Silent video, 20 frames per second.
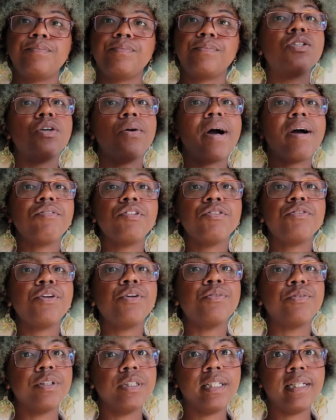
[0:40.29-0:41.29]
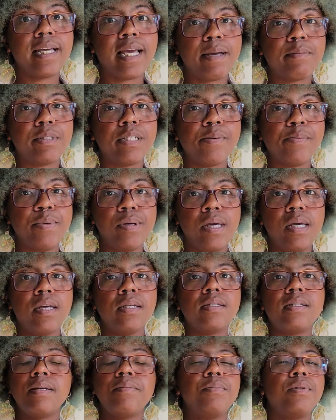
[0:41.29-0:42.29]
So Africville really came to be
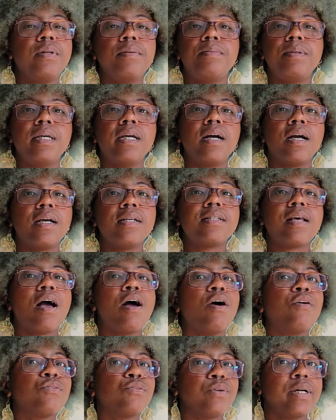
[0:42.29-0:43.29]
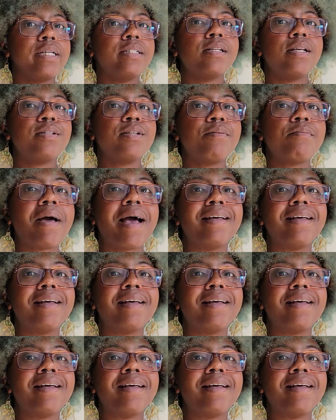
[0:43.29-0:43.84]
simply because of racism